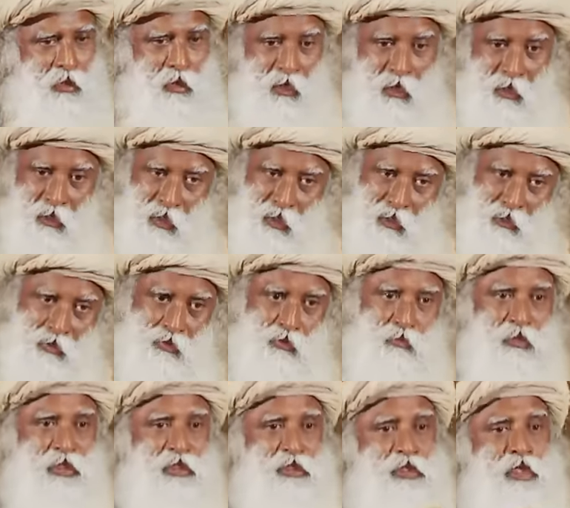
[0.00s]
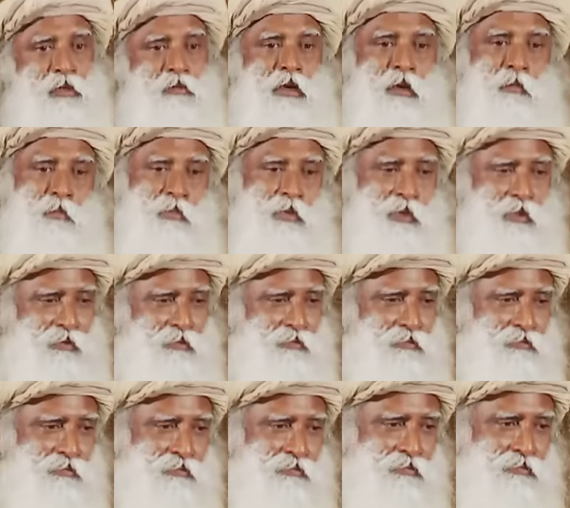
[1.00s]
Unless you mix them up,
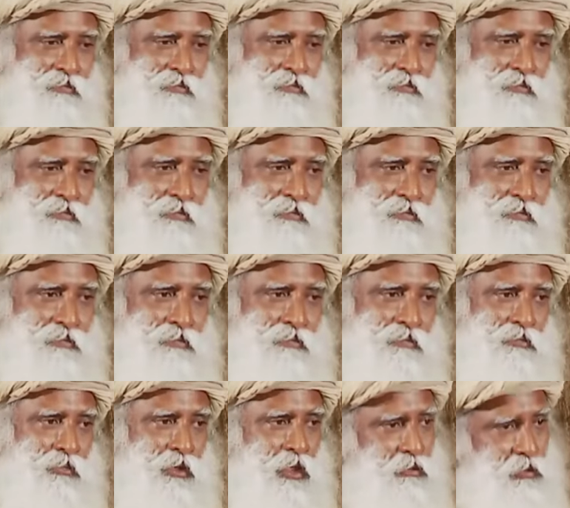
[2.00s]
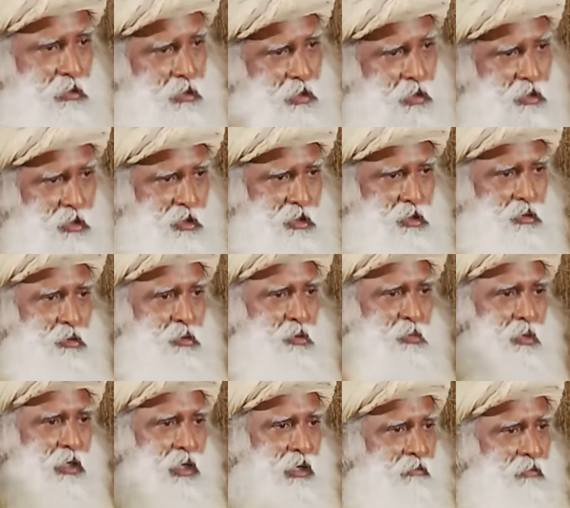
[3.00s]
they will continue to
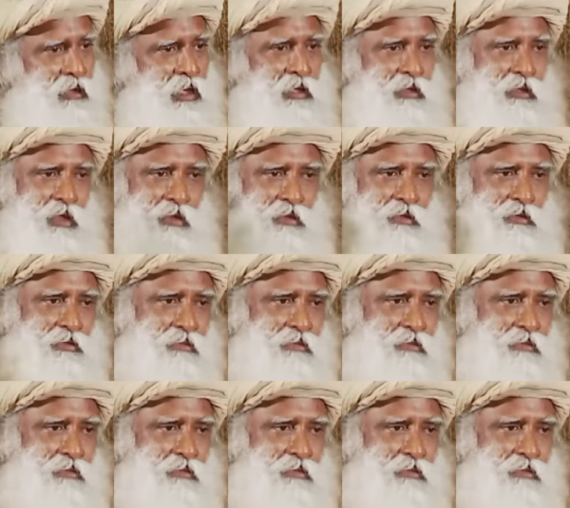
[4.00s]
behave like that.